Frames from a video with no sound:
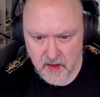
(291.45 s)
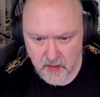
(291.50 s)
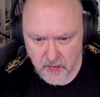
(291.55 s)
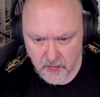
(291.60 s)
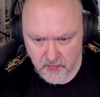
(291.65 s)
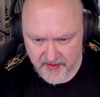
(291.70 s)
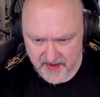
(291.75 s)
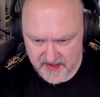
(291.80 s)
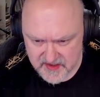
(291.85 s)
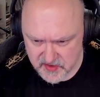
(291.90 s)

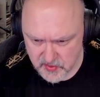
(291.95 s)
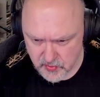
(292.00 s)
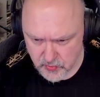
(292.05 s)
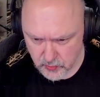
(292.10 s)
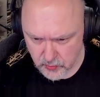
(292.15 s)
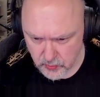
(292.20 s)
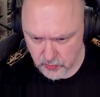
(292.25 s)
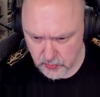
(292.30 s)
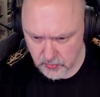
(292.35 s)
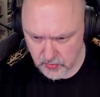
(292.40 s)
Well, that's
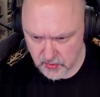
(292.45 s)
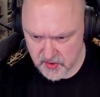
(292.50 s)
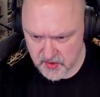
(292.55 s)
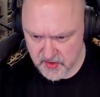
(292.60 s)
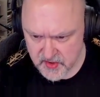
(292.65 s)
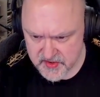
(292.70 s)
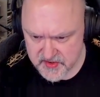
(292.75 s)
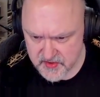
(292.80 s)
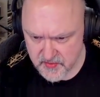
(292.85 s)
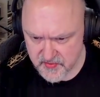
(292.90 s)
cool.
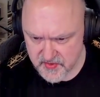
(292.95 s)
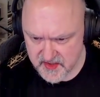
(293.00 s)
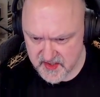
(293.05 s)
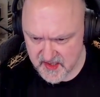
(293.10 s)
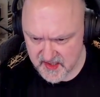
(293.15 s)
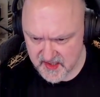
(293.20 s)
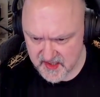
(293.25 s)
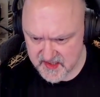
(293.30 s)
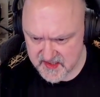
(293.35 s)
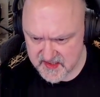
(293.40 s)
So
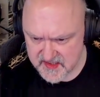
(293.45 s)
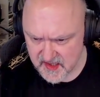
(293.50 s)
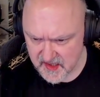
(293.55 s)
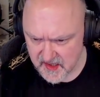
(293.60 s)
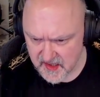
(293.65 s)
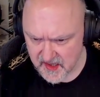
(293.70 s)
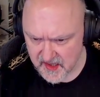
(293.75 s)
these